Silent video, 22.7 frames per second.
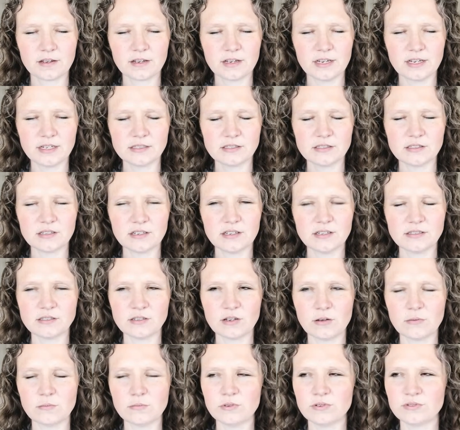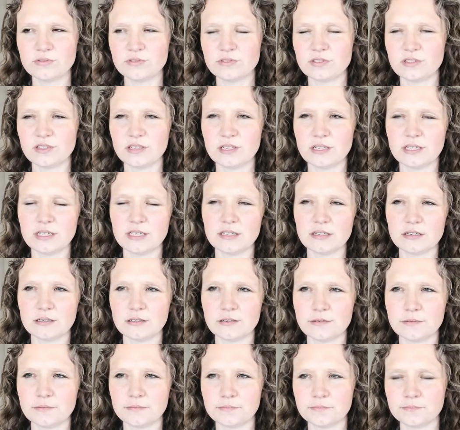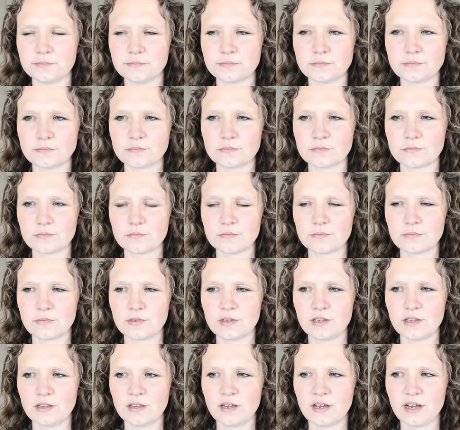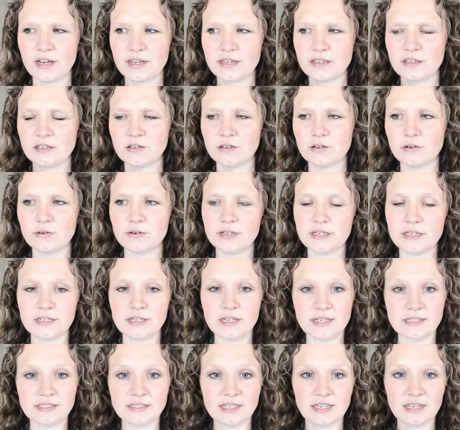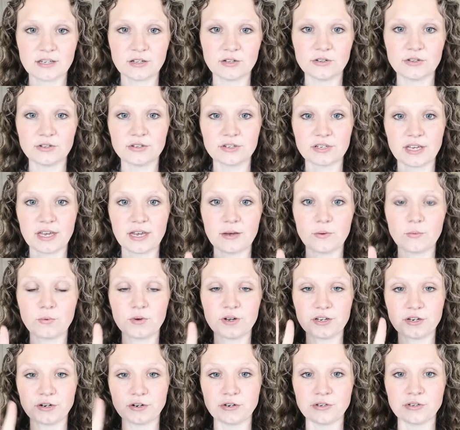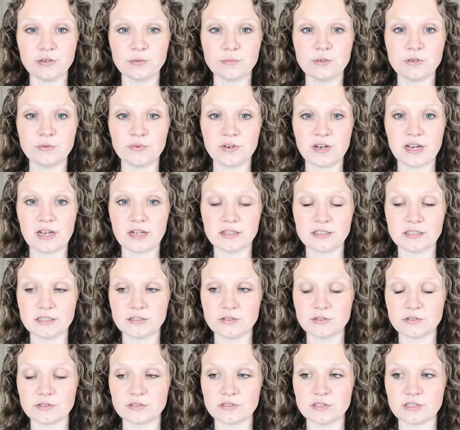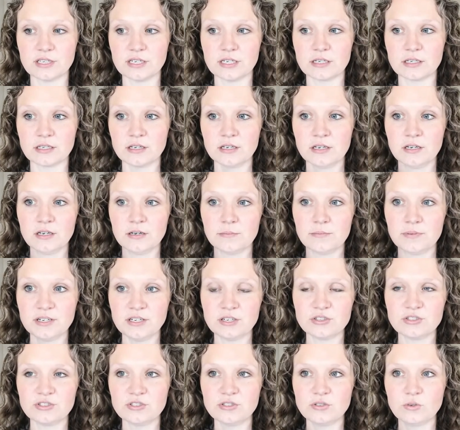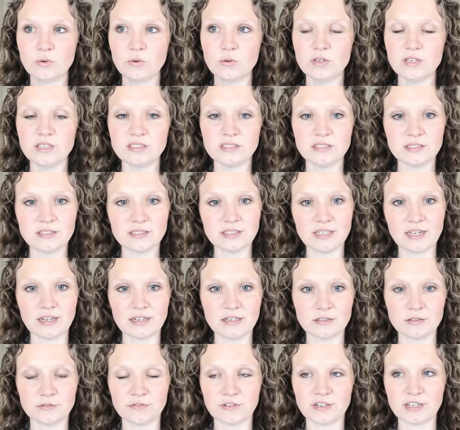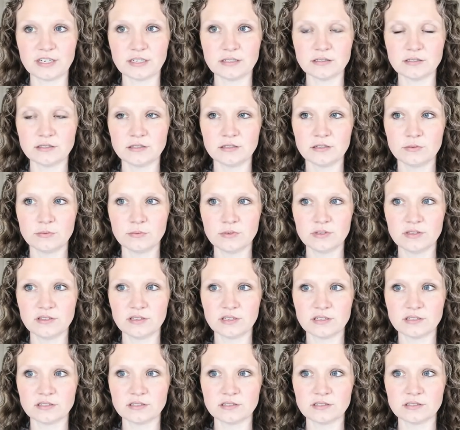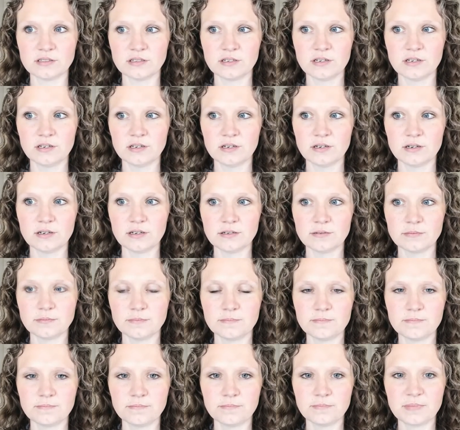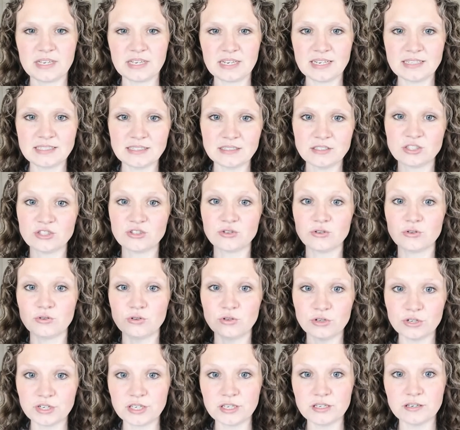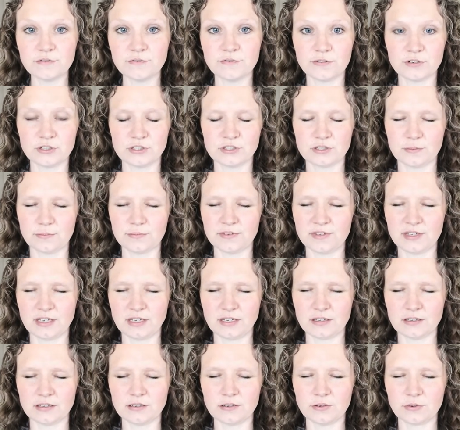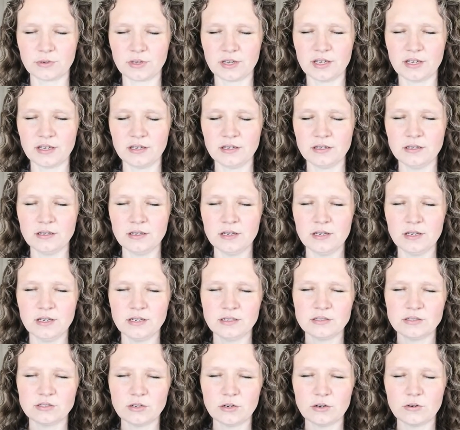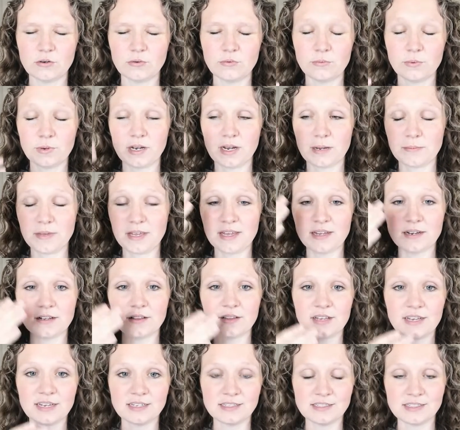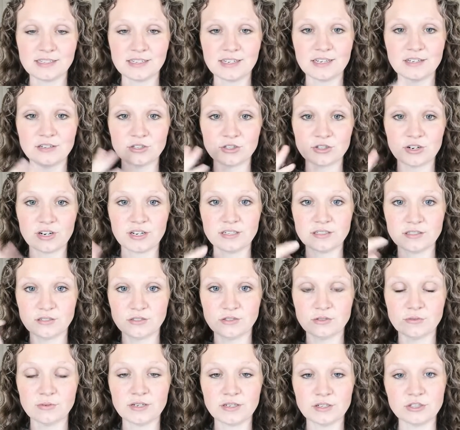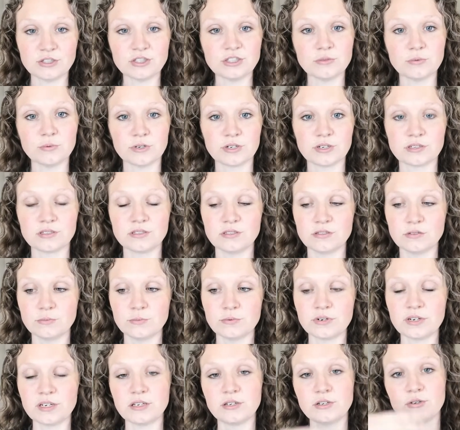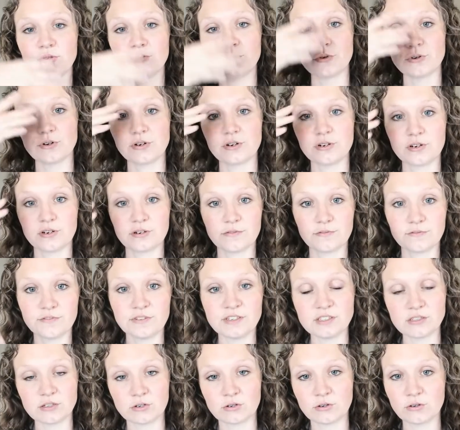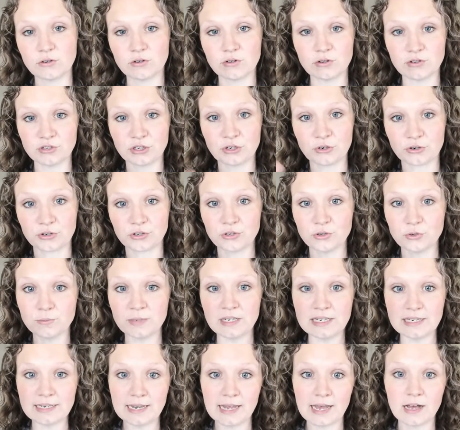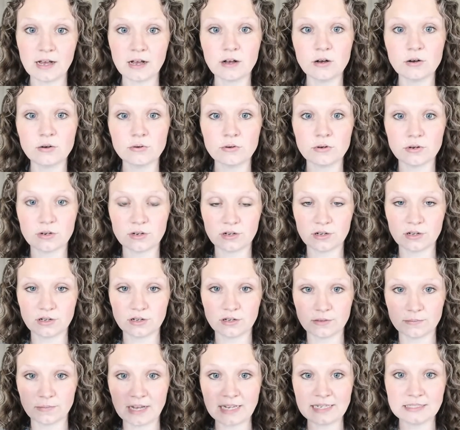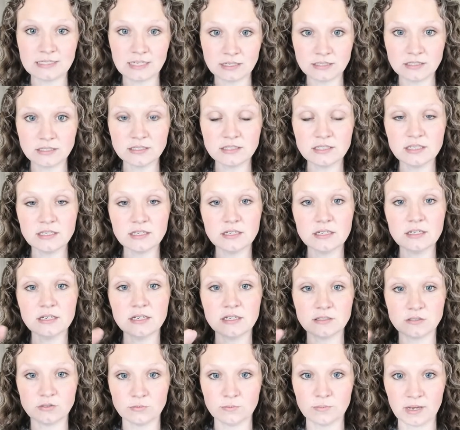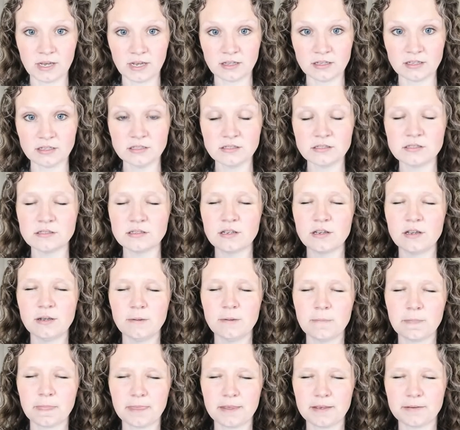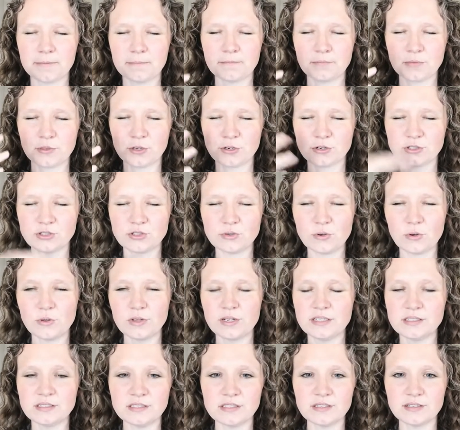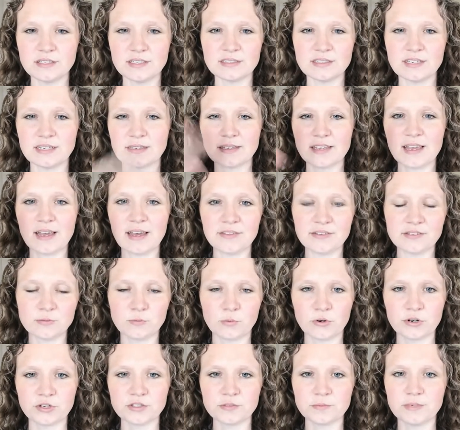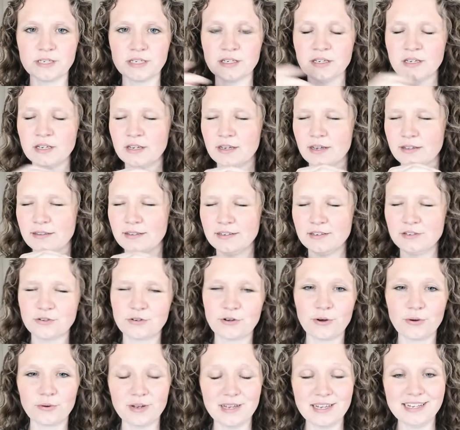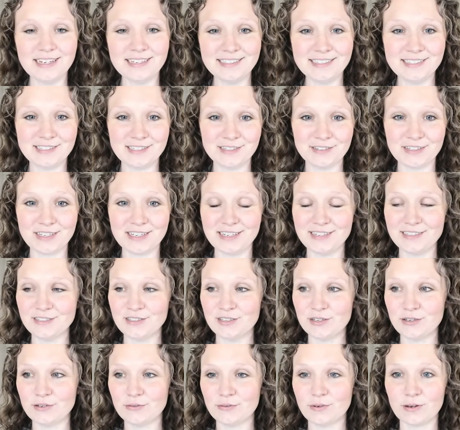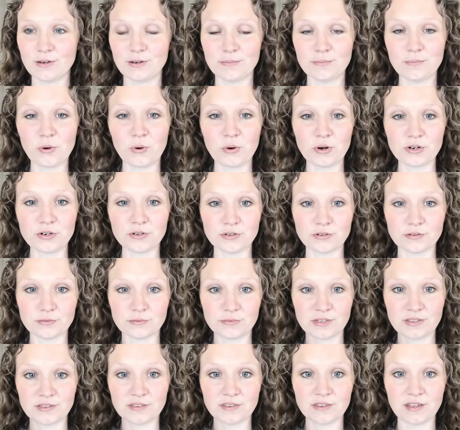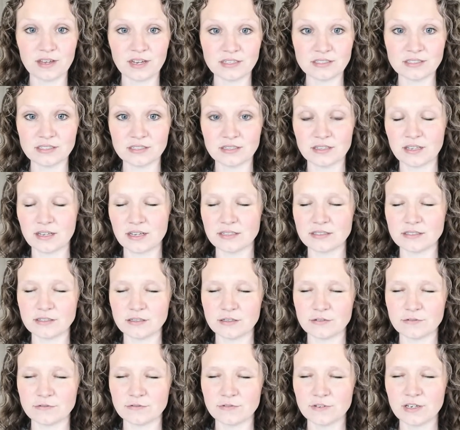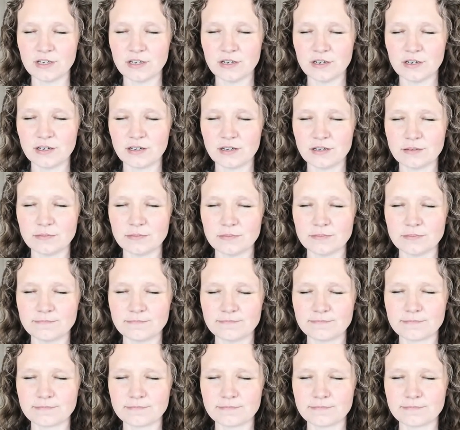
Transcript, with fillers: it's it's almost like um, I can go in and take a look at what your human reality looks like, but your soul isn't satisfied with this. Um, because it's looking for something, okay? So when I'm analyzing and trying to do energy work to bring your physical, your human now um, identity into balance, um, your soul instantly is like, yeah, this bores me. And then you go instantly into a portal with lots and lots of um,